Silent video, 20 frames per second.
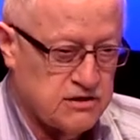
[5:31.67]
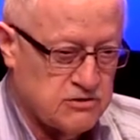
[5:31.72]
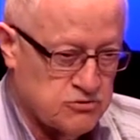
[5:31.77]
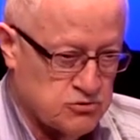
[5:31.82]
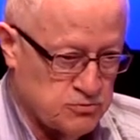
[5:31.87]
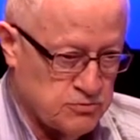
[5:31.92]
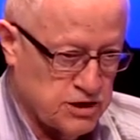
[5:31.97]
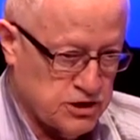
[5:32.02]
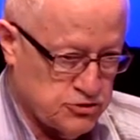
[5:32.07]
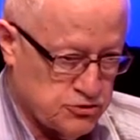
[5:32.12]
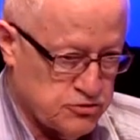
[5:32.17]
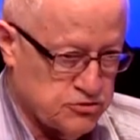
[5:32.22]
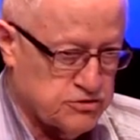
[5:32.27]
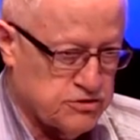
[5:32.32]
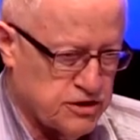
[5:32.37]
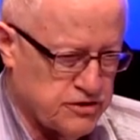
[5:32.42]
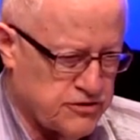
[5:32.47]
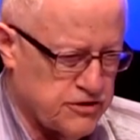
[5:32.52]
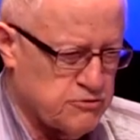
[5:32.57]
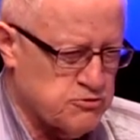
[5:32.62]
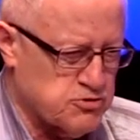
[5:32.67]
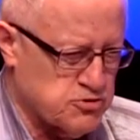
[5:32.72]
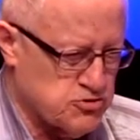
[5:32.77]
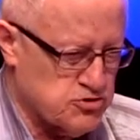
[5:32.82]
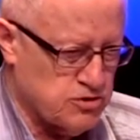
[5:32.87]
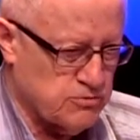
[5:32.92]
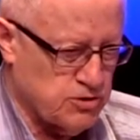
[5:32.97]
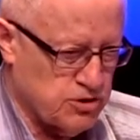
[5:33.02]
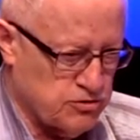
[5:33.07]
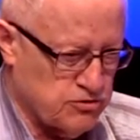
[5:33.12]
to make sure that there isn't
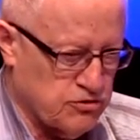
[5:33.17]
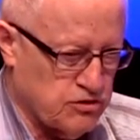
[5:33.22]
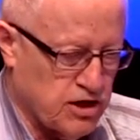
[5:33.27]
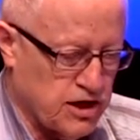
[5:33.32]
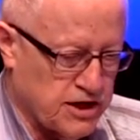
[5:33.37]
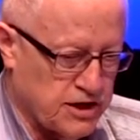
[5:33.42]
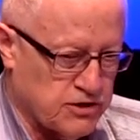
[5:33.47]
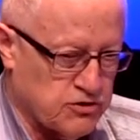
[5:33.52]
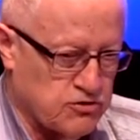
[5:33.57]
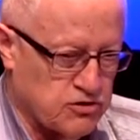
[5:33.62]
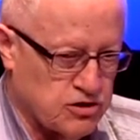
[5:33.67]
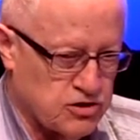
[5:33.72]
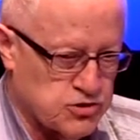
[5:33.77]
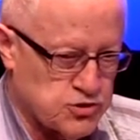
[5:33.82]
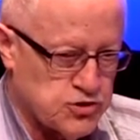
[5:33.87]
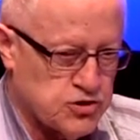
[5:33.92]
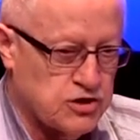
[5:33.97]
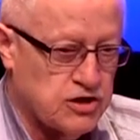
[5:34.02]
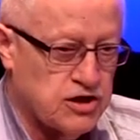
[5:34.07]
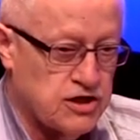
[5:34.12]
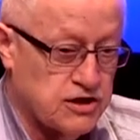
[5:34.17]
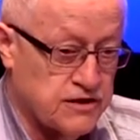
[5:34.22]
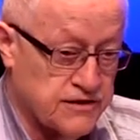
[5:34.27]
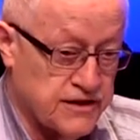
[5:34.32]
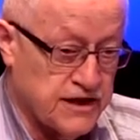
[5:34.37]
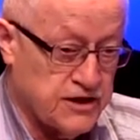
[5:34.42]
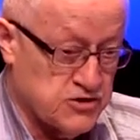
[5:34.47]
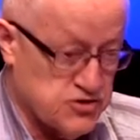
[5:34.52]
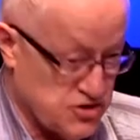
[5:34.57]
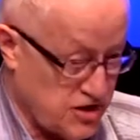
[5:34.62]
some underlying cause
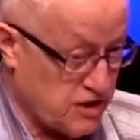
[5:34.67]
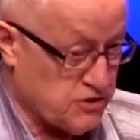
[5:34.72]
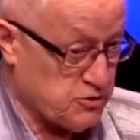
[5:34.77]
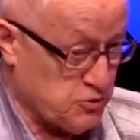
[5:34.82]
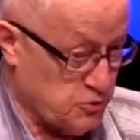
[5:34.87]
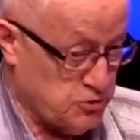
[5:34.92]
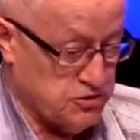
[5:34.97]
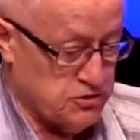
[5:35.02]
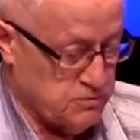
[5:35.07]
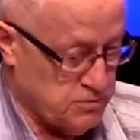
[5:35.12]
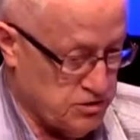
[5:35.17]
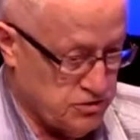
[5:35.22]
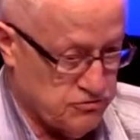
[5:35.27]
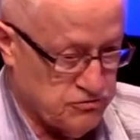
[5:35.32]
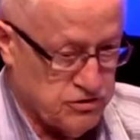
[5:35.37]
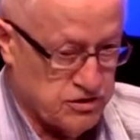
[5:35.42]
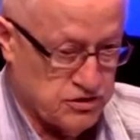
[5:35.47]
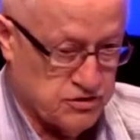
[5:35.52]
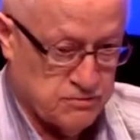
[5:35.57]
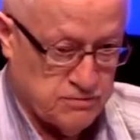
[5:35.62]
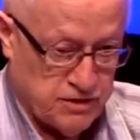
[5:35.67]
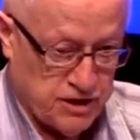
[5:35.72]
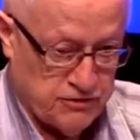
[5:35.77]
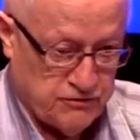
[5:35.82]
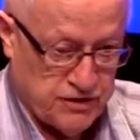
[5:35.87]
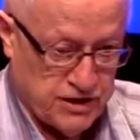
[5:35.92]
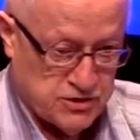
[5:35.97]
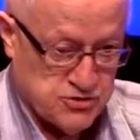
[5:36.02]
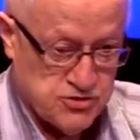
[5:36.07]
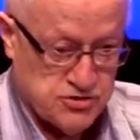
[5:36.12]
that is not going to be treated by
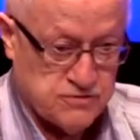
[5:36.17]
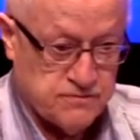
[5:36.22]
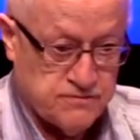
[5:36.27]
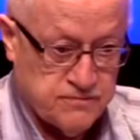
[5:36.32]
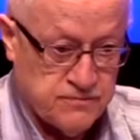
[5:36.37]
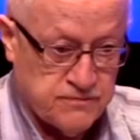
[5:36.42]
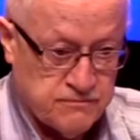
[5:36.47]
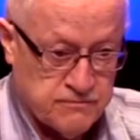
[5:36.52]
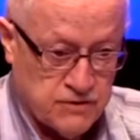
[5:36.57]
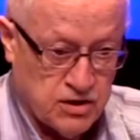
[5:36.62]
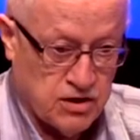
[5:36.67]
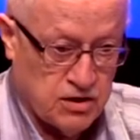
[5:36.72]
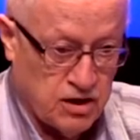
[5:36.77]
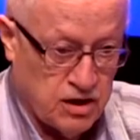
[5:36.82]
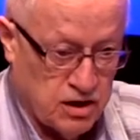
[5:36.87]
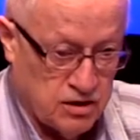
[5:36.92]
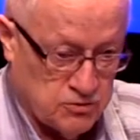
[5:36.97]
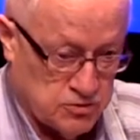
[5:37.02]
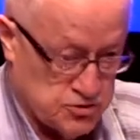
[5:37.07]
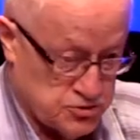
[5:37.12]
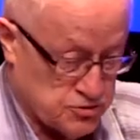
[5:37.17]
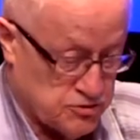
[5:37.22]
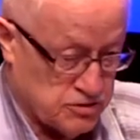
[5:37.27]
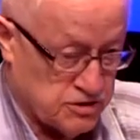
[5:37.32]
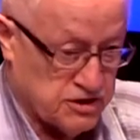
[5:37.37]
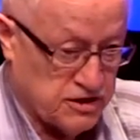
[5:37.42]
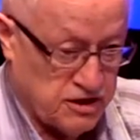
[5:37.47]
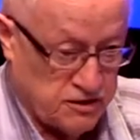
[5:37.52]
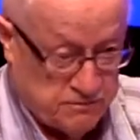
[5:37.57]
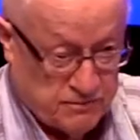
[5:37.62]
rest, uh, or
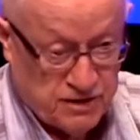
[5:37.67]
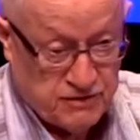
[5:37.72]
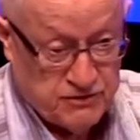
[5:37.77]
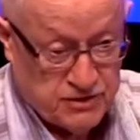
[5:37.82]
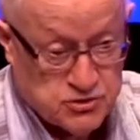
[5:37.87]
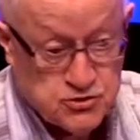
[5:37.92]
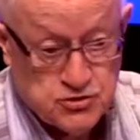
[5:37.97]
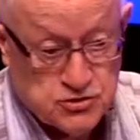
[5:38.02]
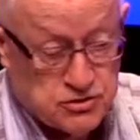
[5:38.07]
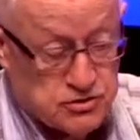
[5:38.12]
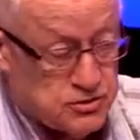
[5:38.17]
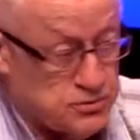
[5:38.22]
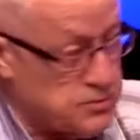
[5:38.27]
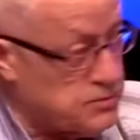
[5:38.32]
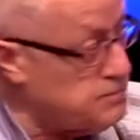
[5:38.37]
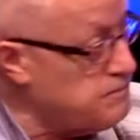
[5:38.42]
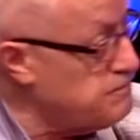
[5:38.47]
certainly not by rest alone.